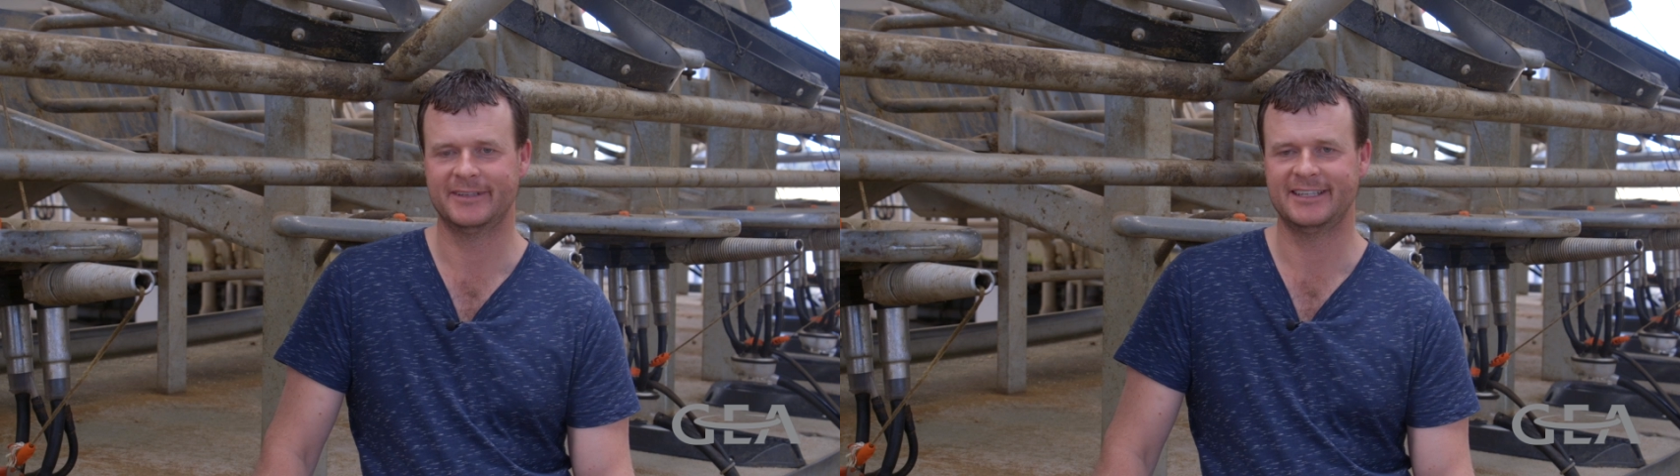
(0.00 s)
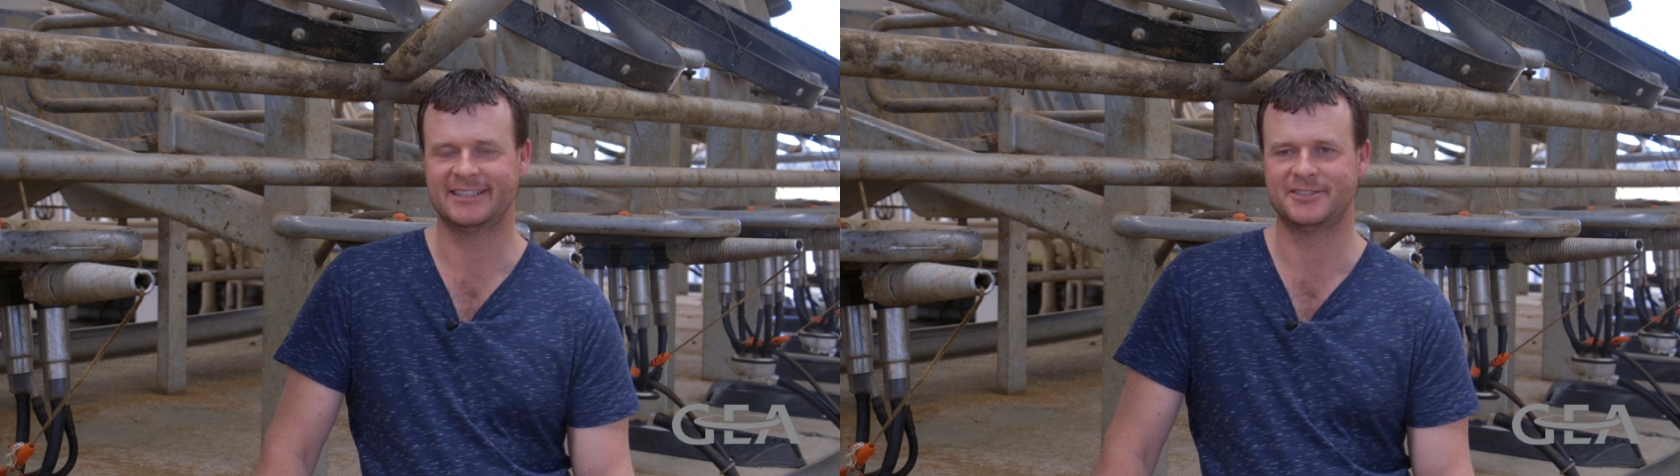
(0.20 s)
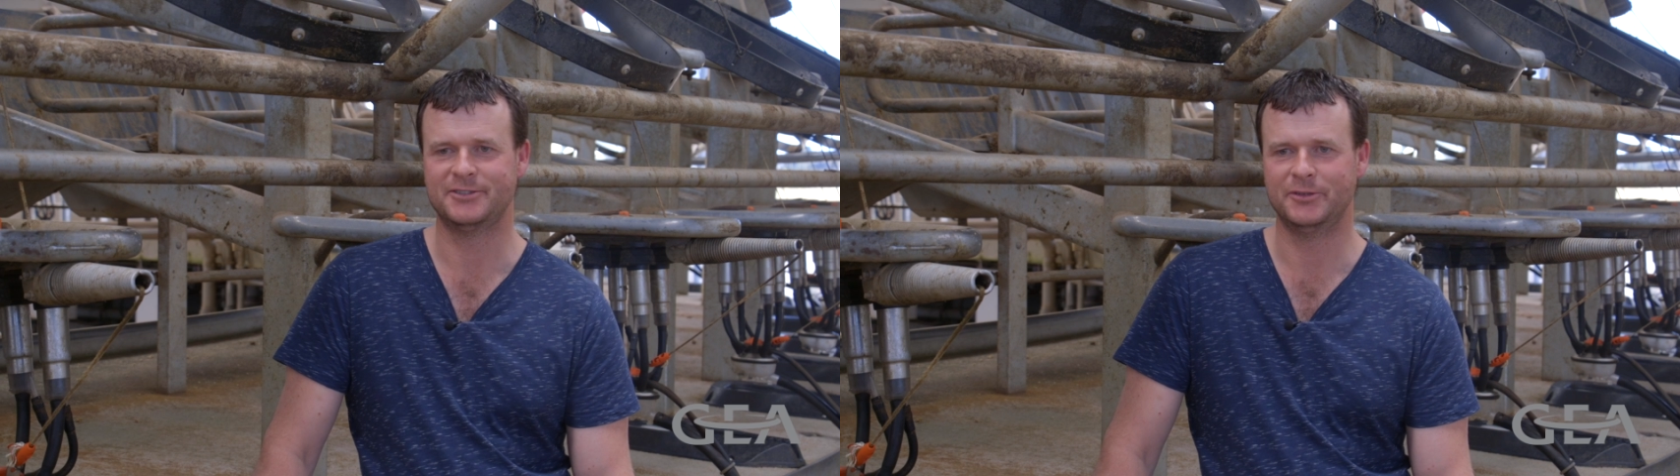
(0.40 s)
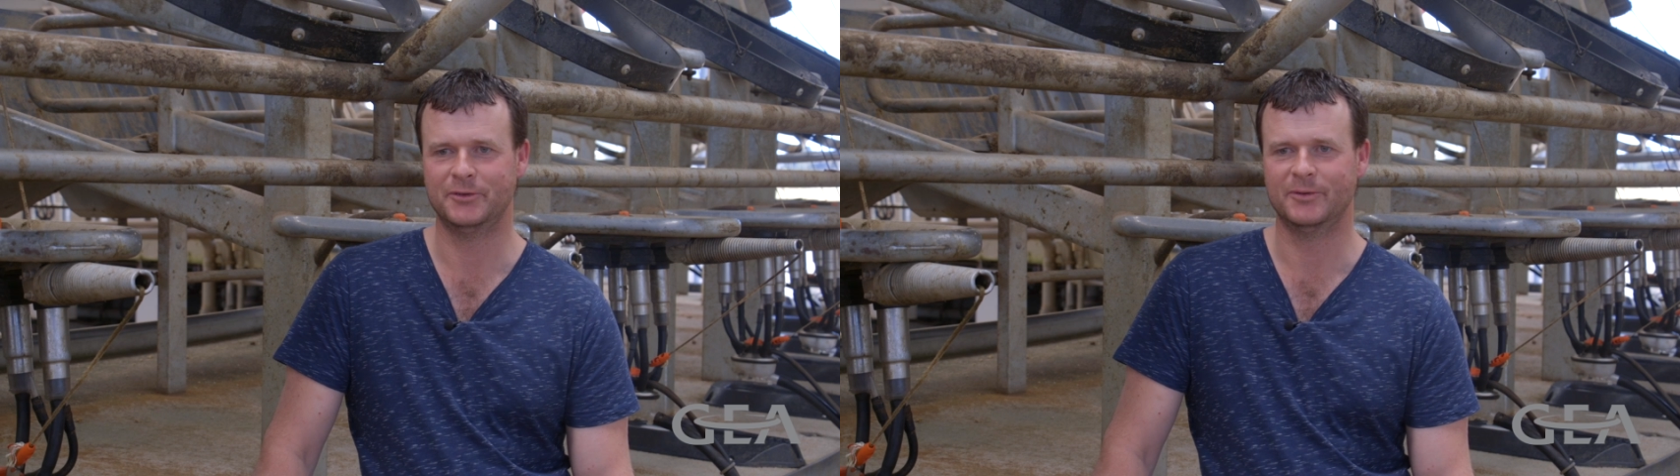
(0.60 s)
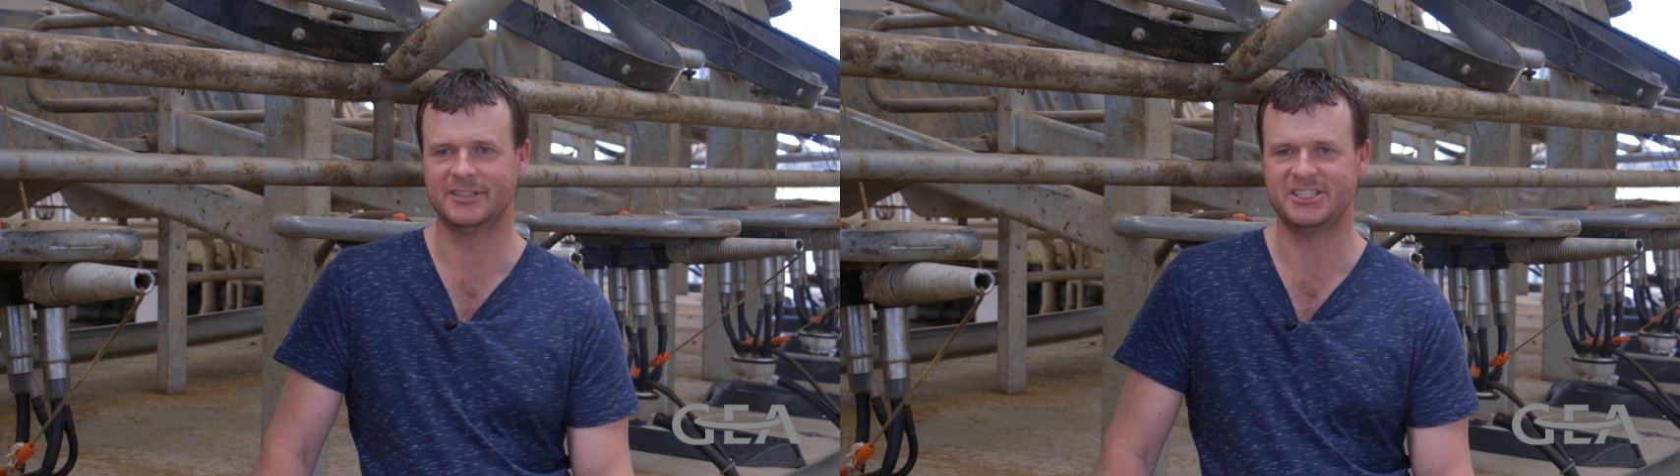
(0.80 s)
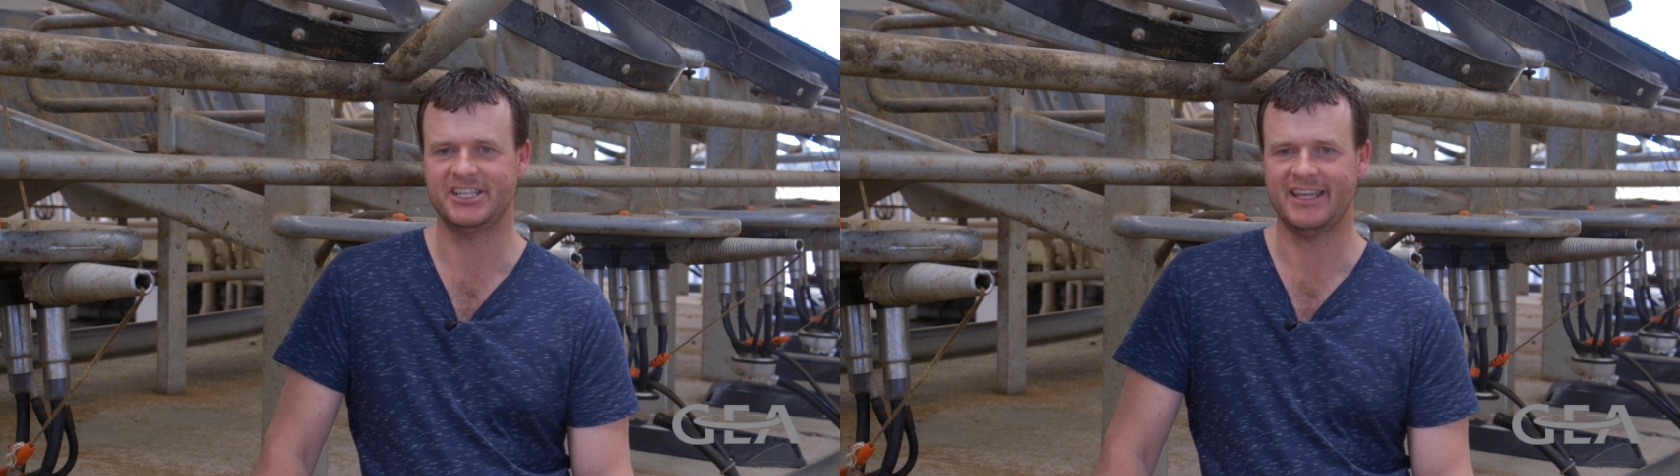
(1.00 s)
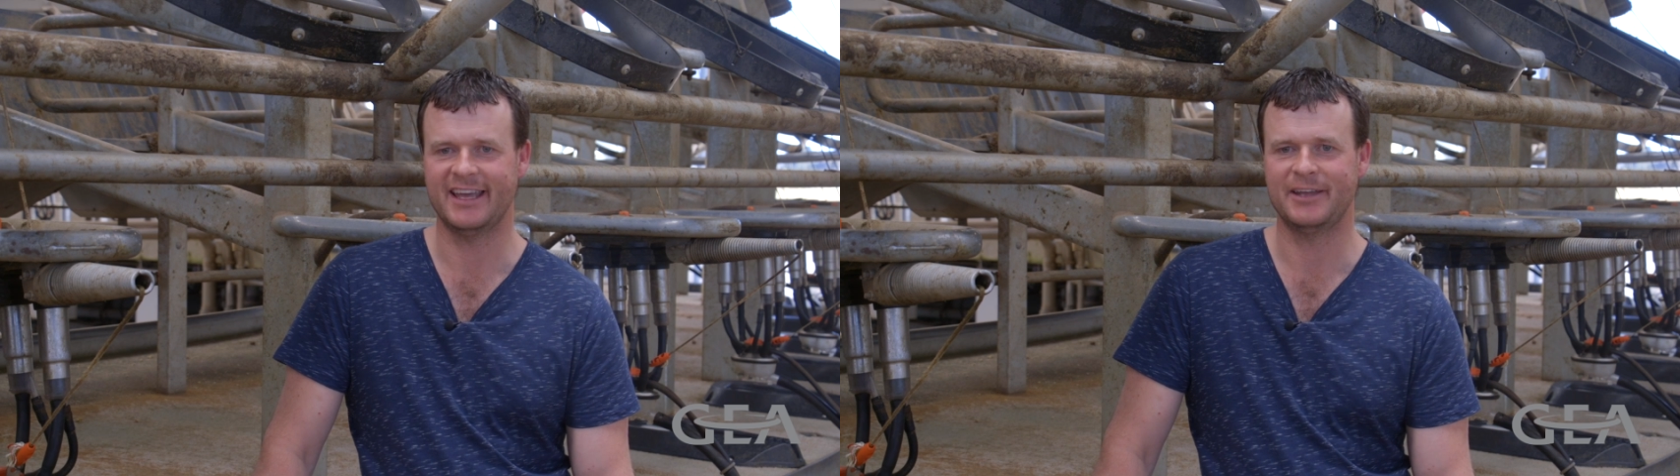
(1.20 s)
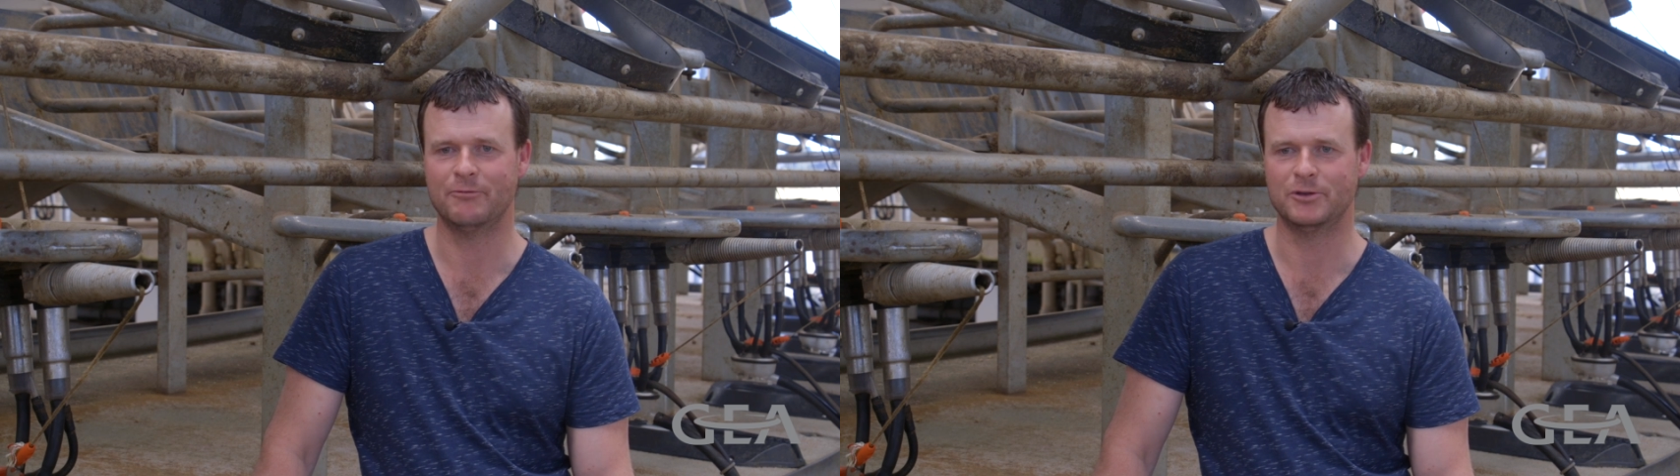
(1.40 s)
external
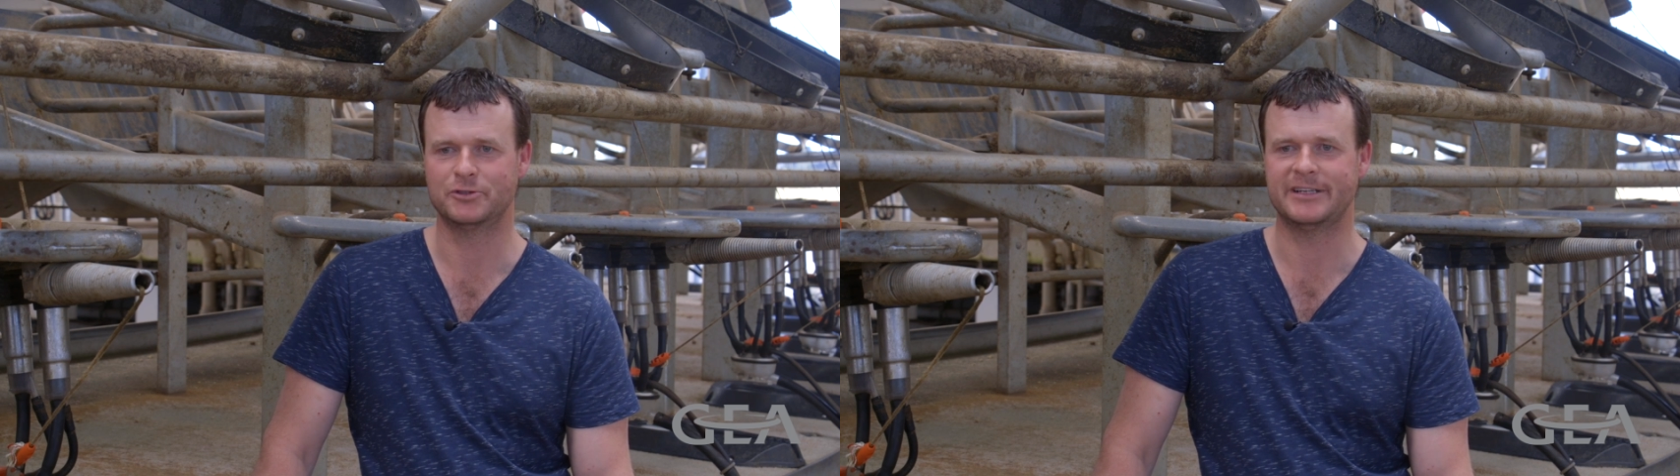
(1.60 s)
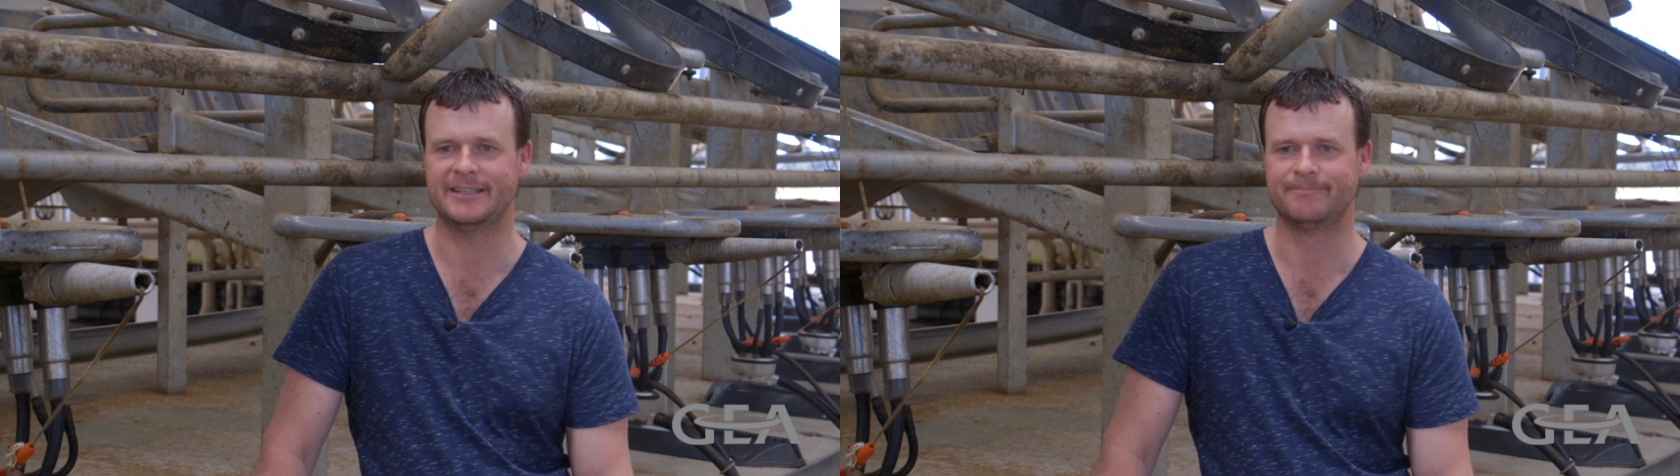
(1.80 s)
GEA rotary.